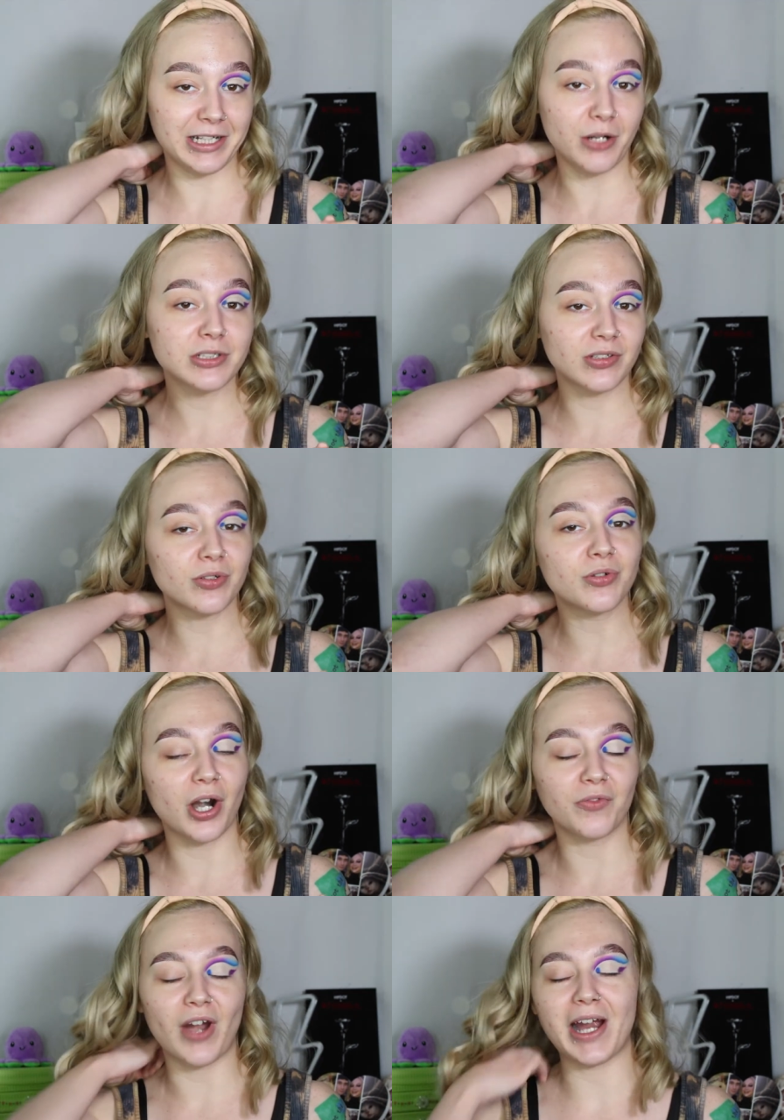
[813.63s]
You know, it's a little
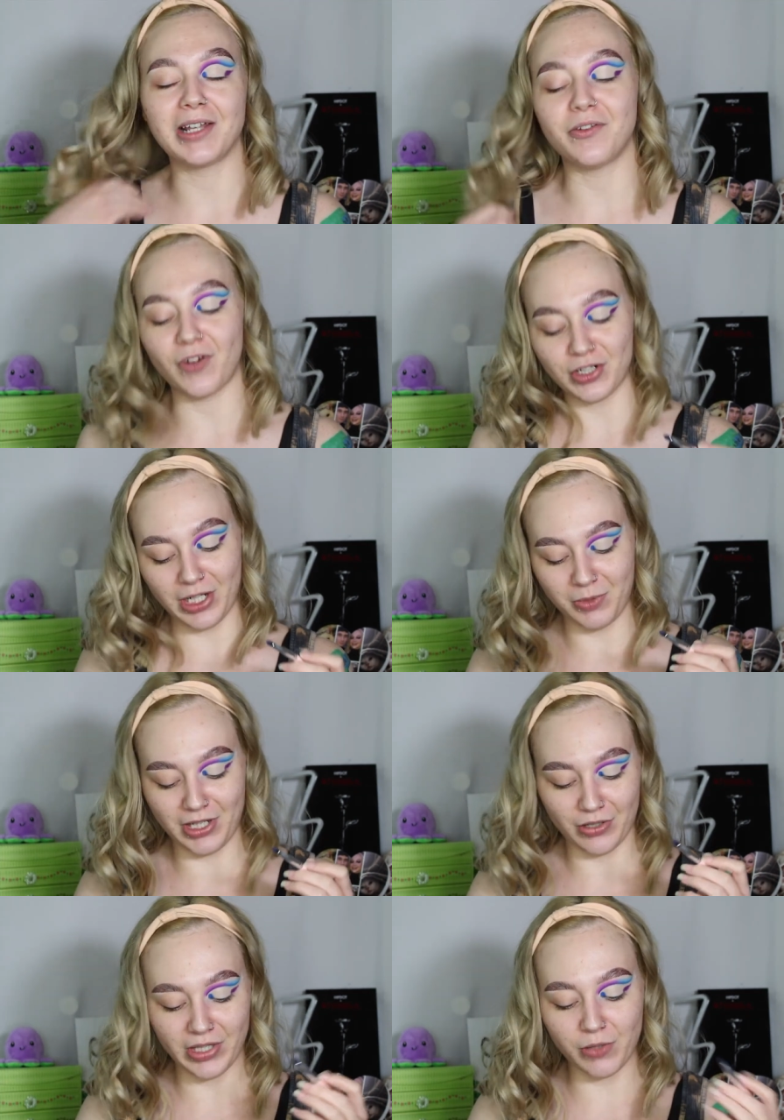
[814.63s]
nerve-wracking the first time you
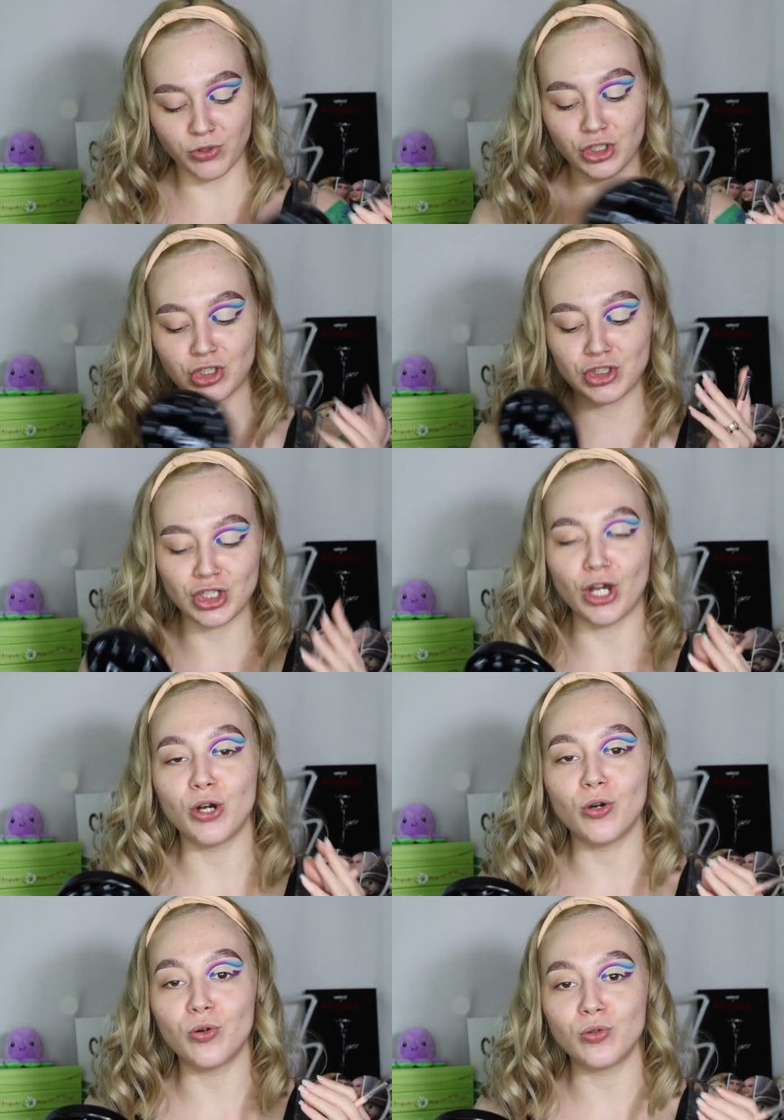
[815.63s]
go. And they were
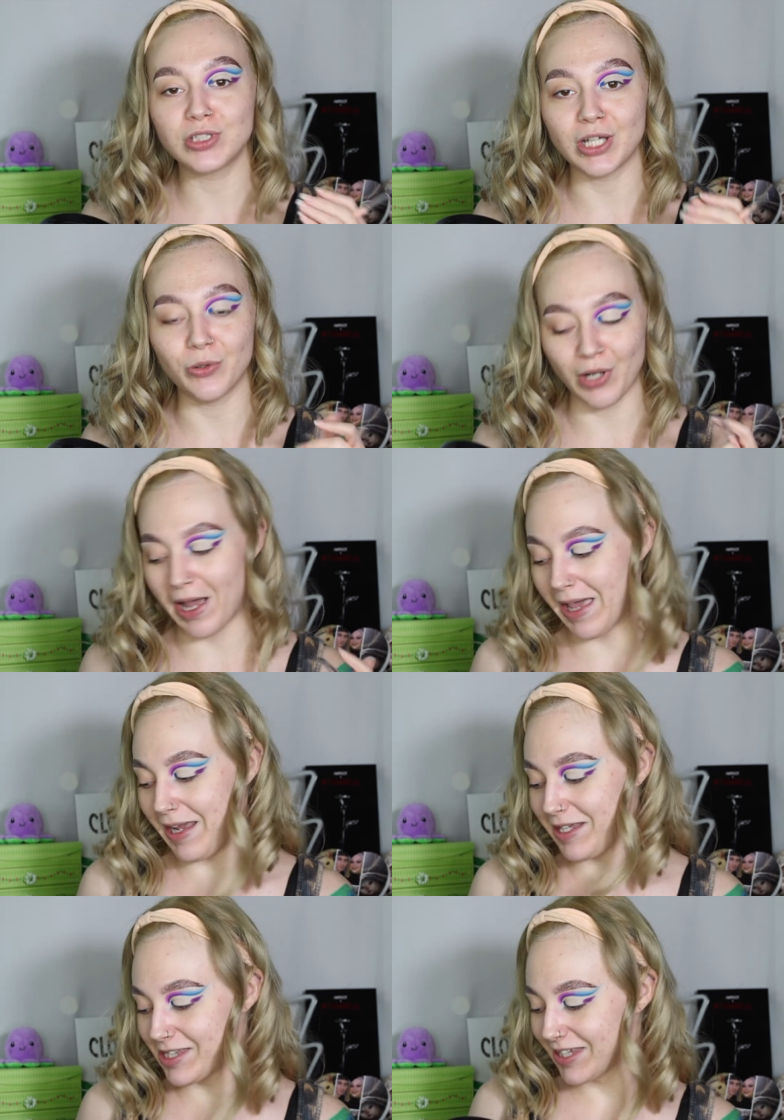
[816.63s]
so, so
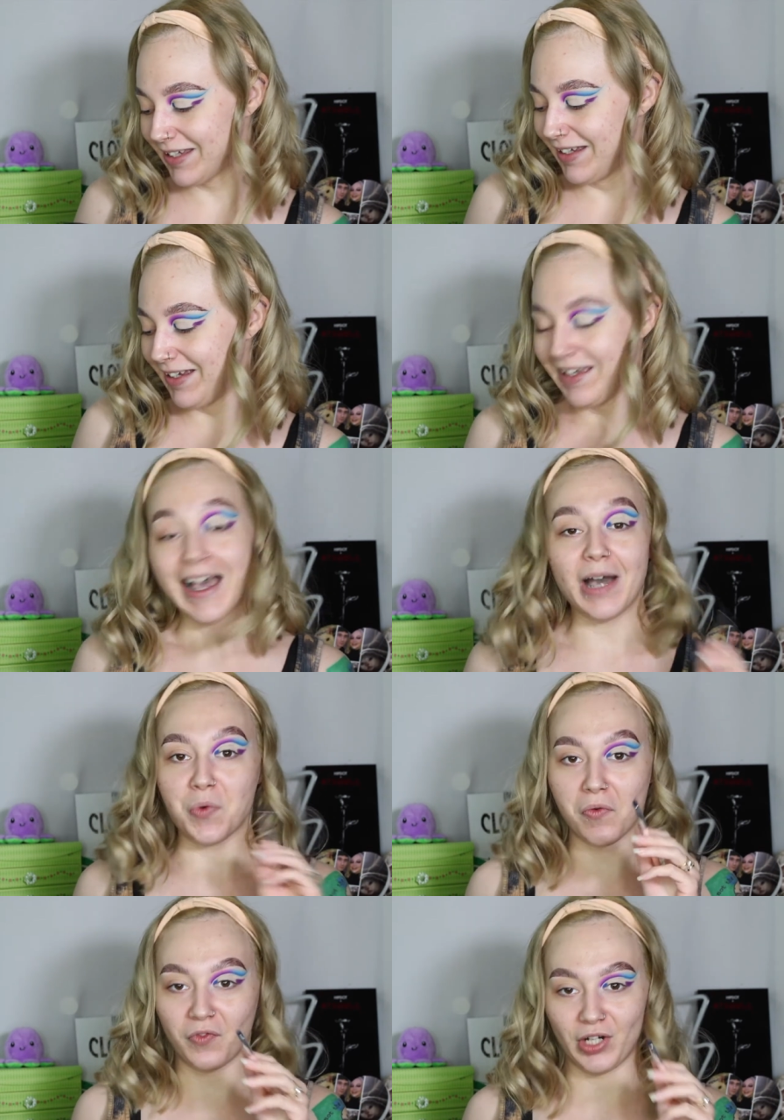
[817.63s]
nice. I
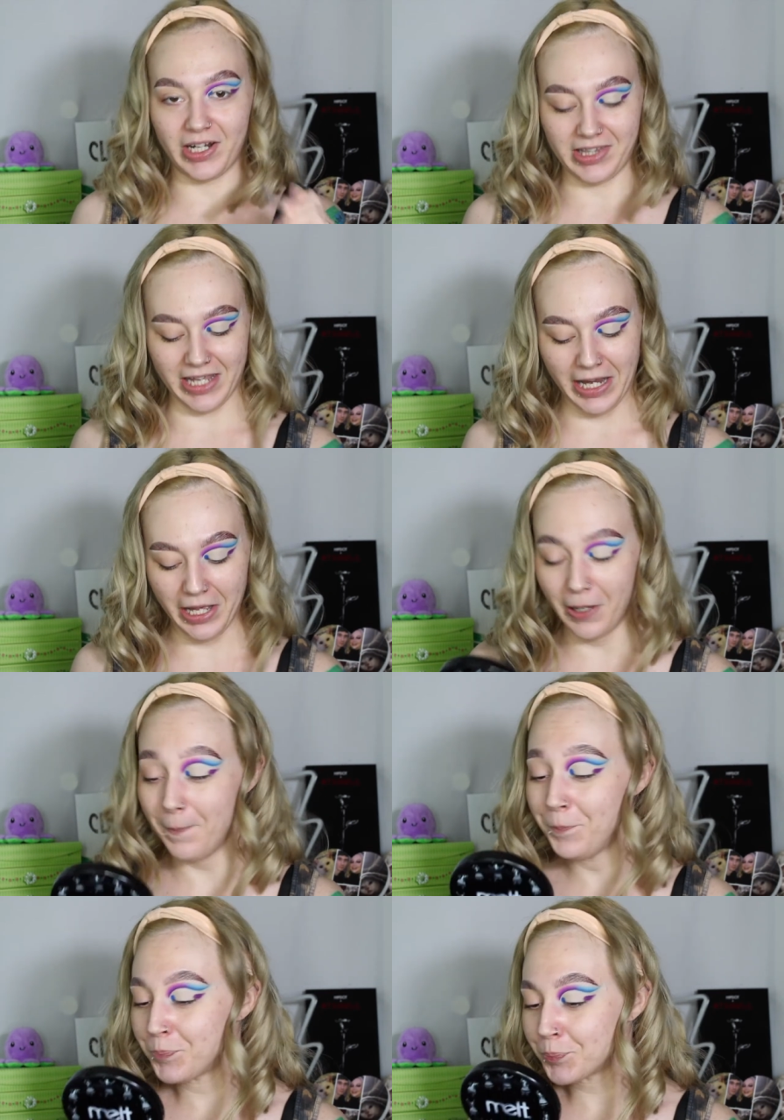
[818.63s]
won't forget
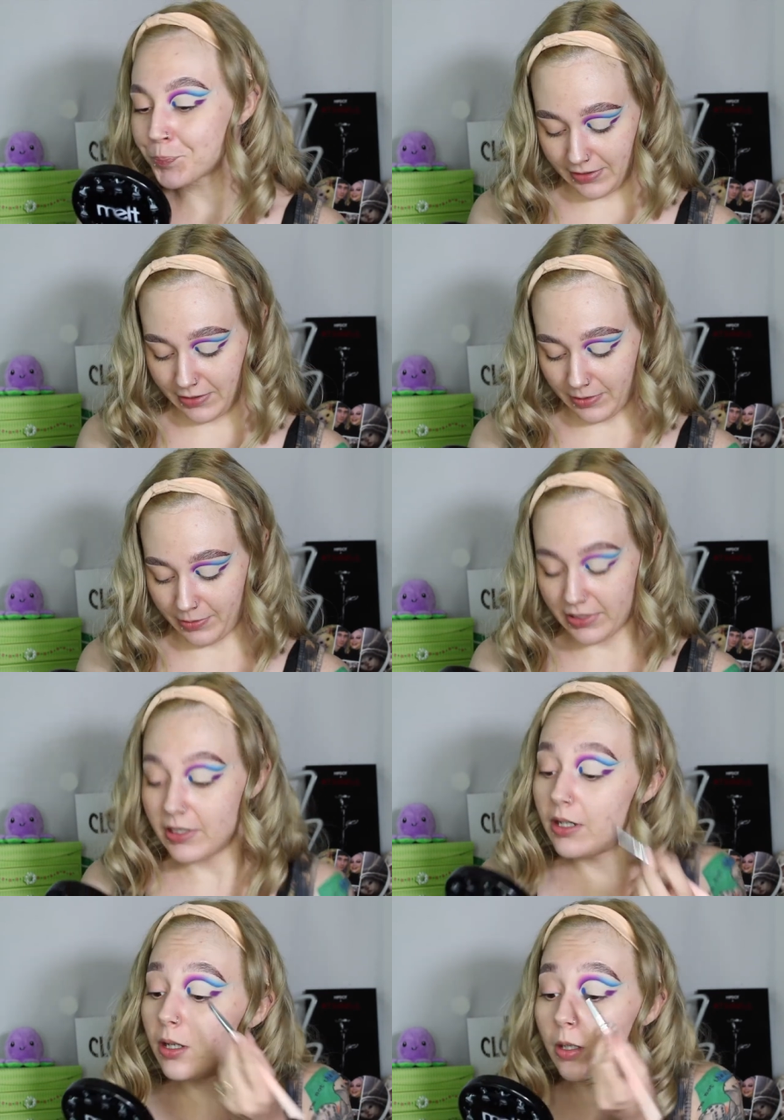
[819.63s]
them. So I'm going
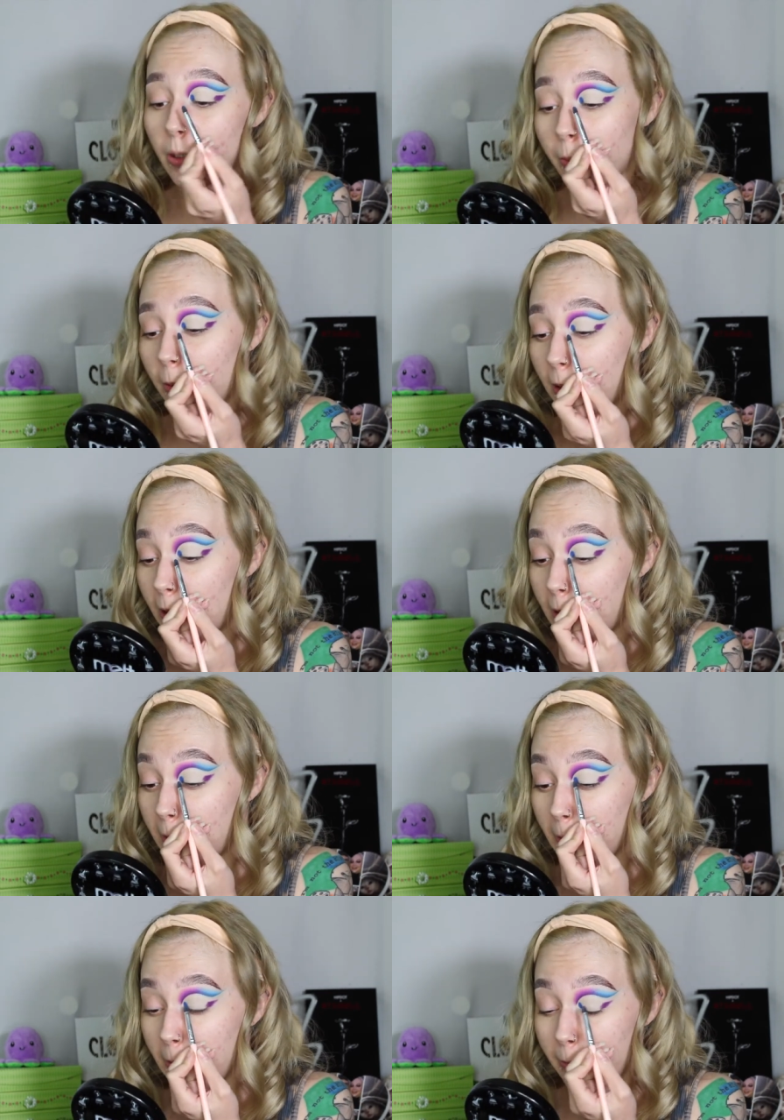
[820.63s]
to apply a
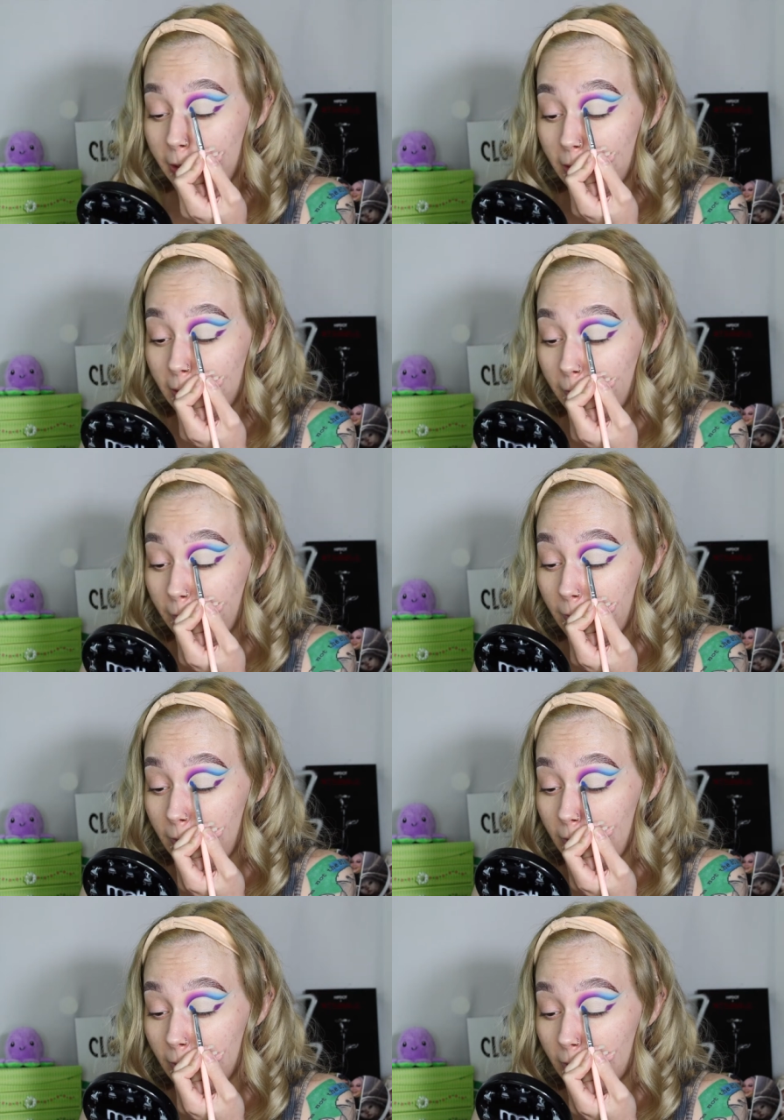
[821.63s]
little bit of
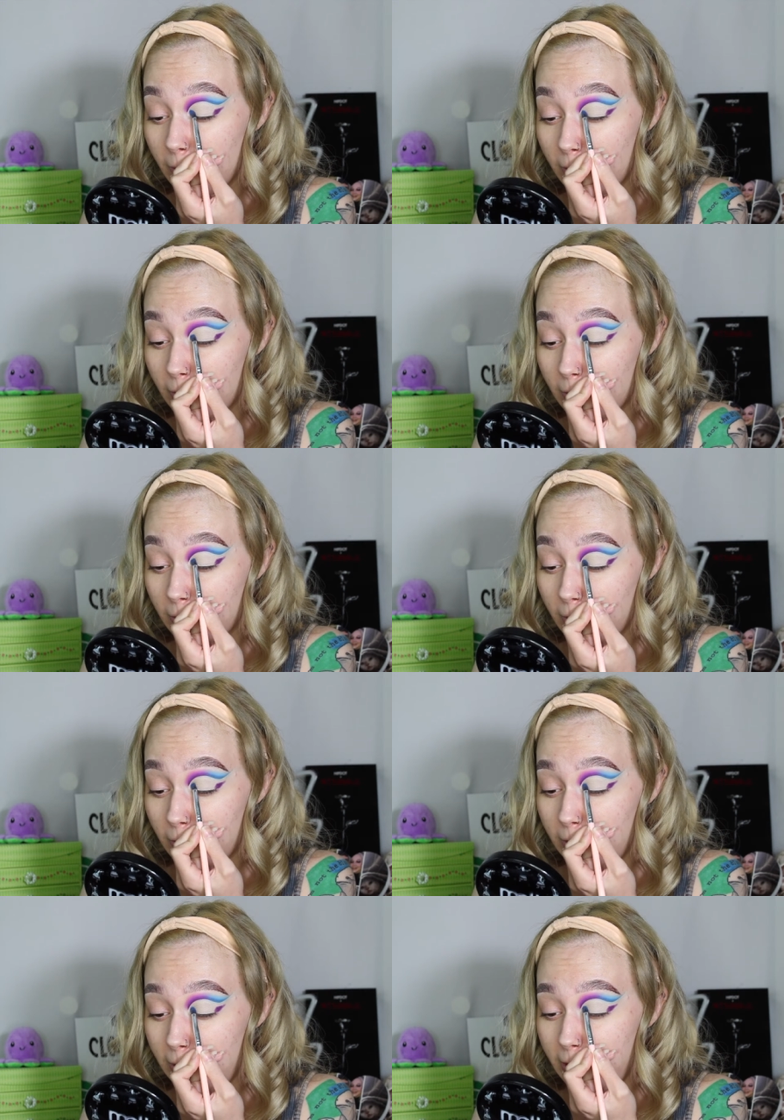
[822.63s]
this.
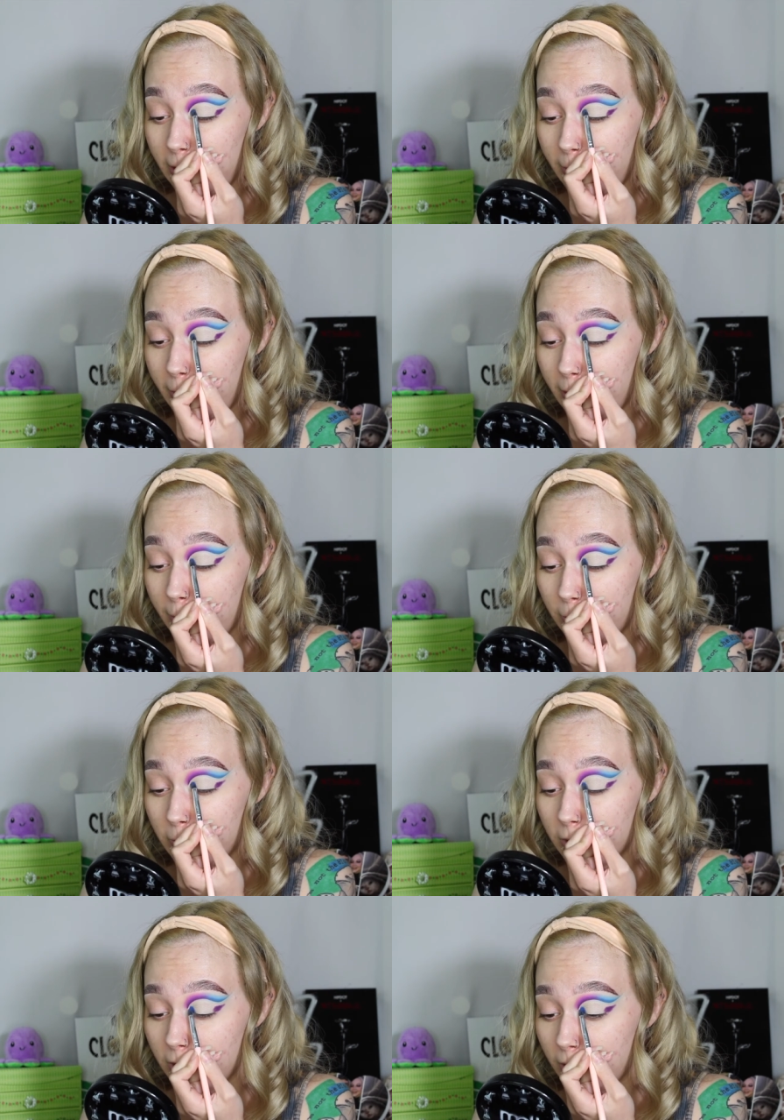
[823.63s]
A little bit
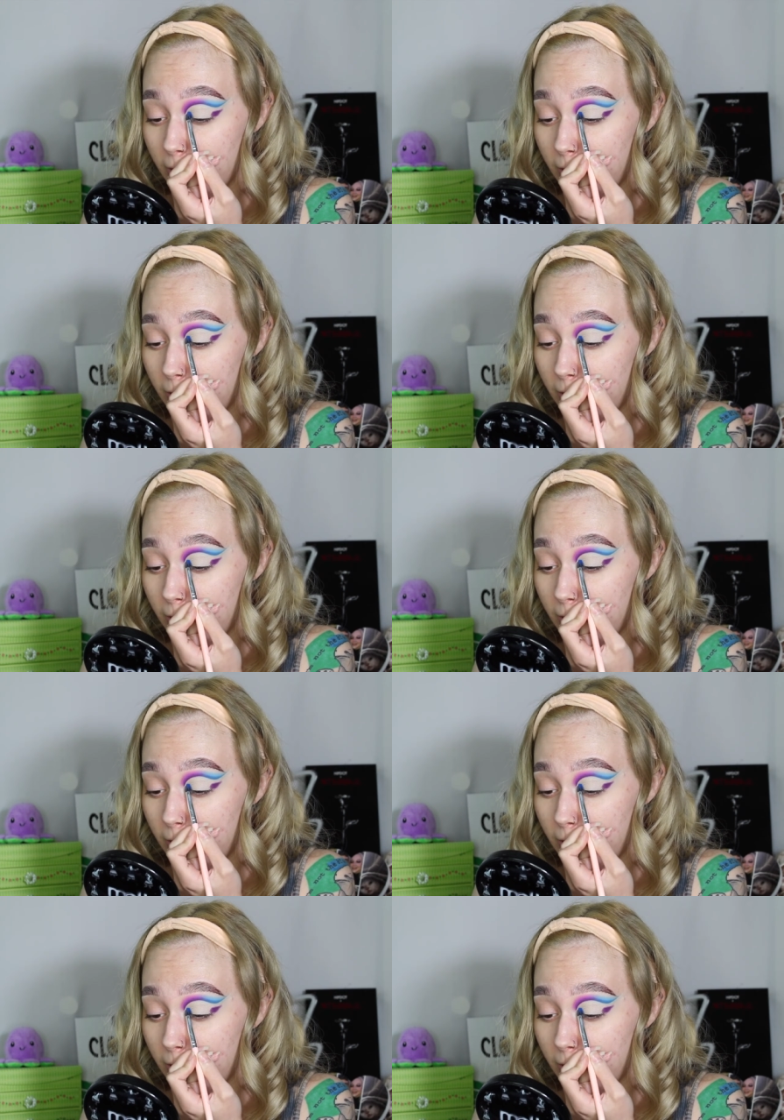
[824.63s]
more.